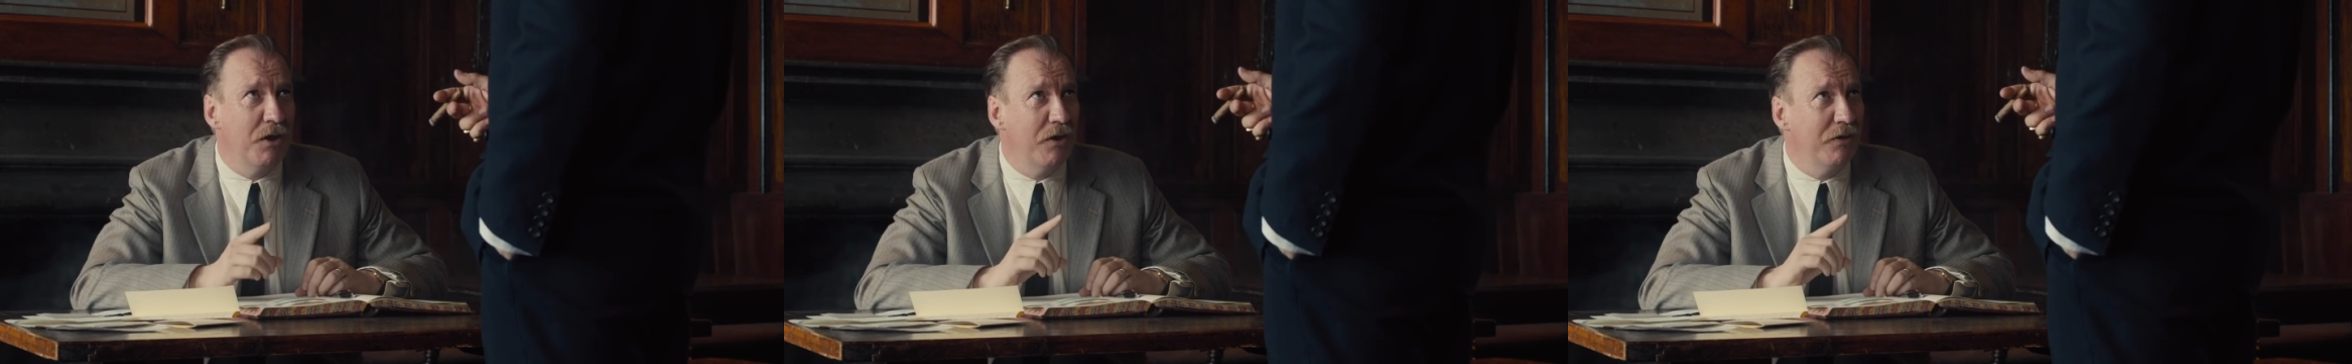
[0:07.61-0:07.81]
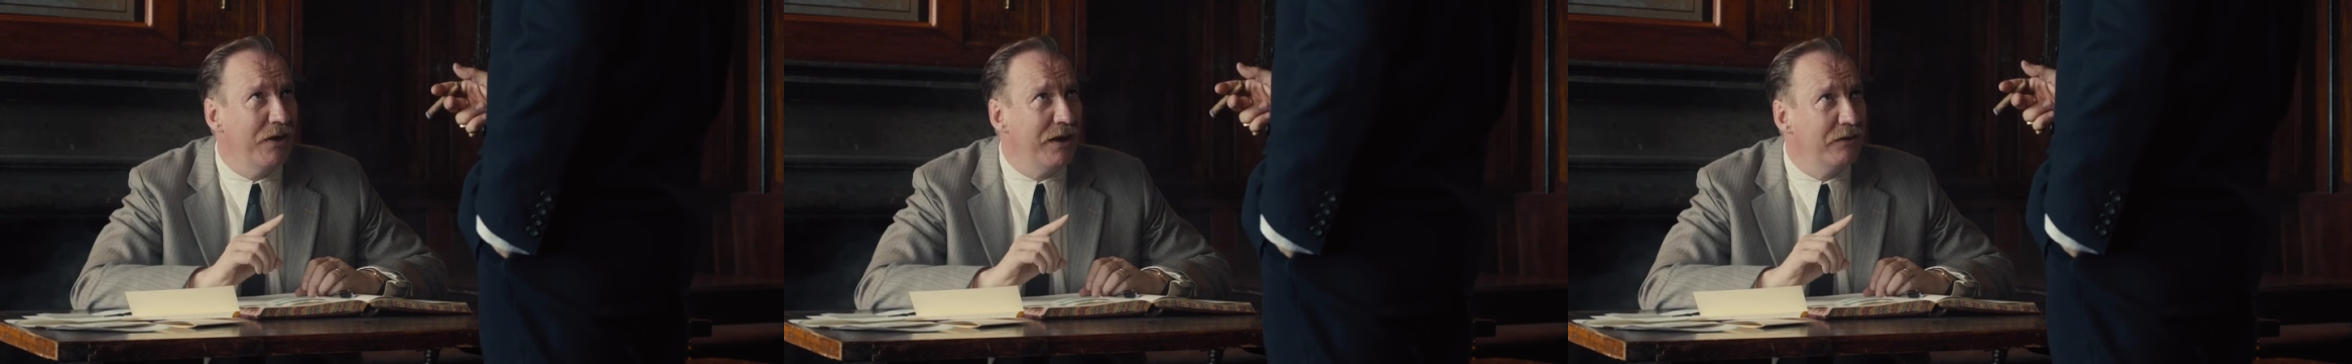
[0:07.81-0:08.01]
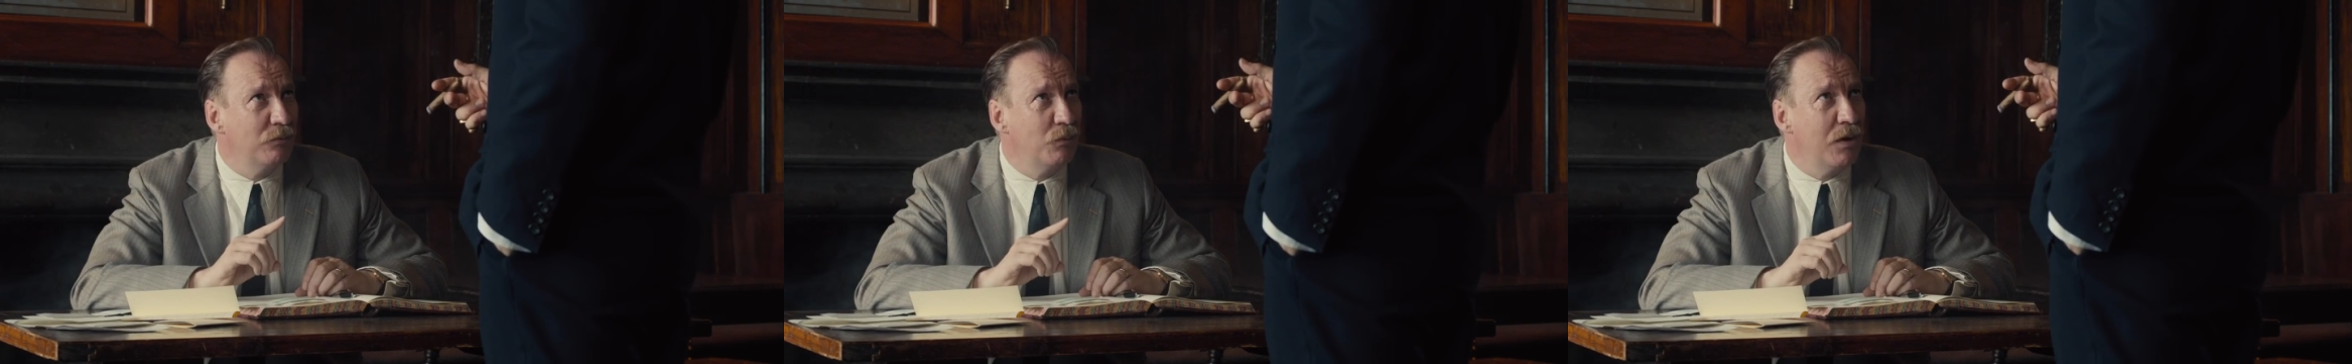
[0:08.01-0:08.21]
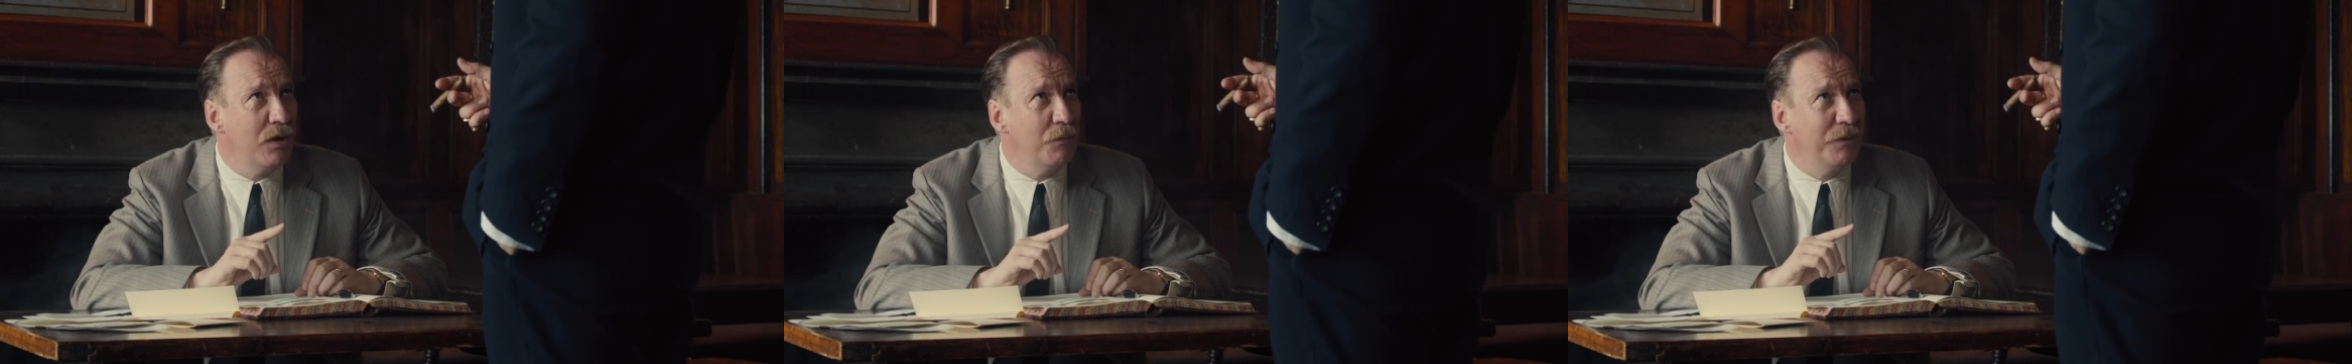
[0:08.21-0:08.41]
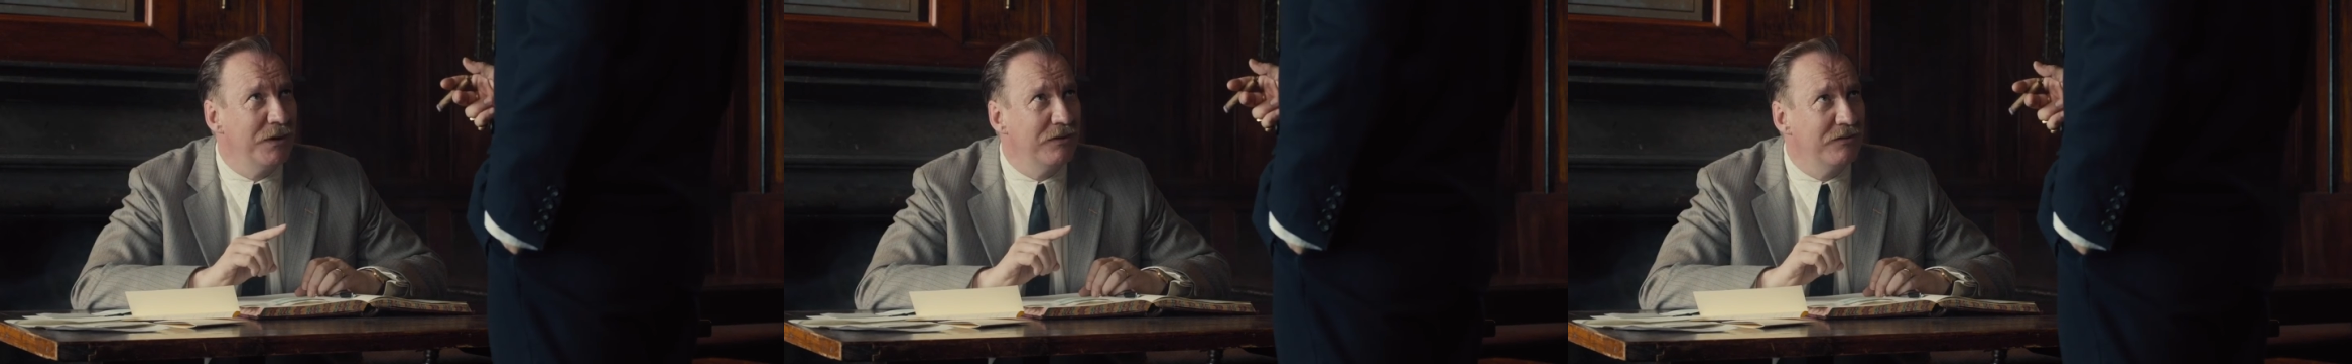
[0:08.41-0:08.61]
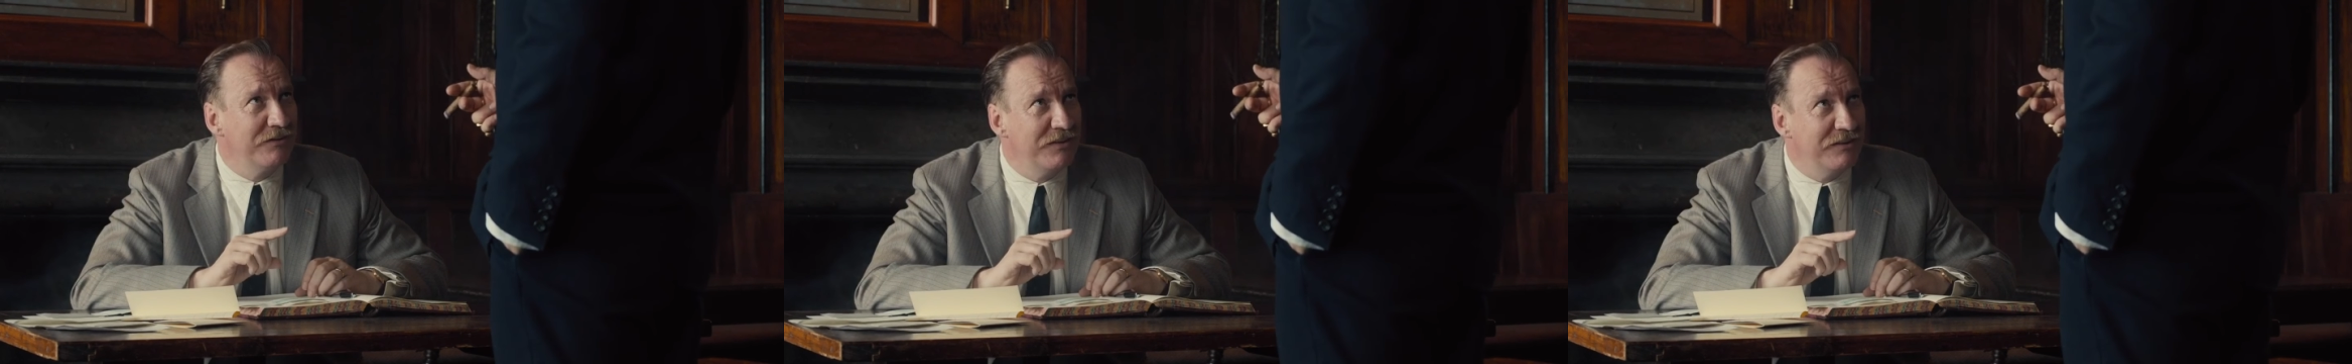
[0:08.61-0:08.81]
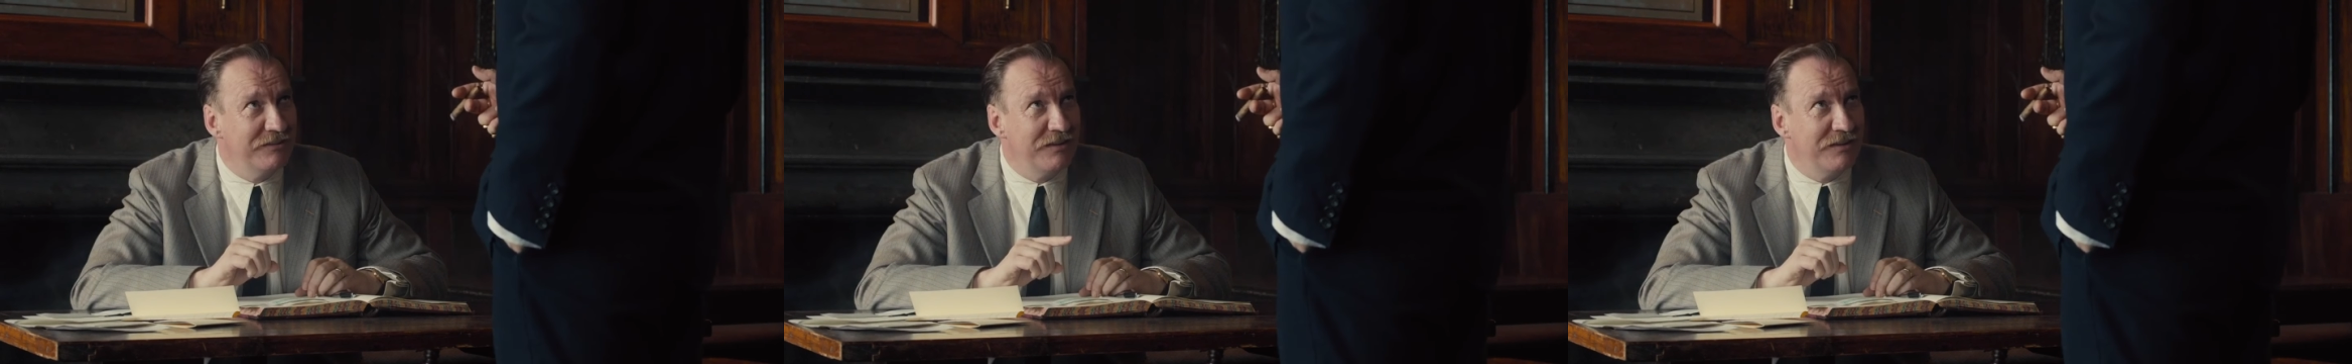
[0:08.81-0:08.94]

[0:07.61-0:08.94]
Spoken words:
and that is why we insist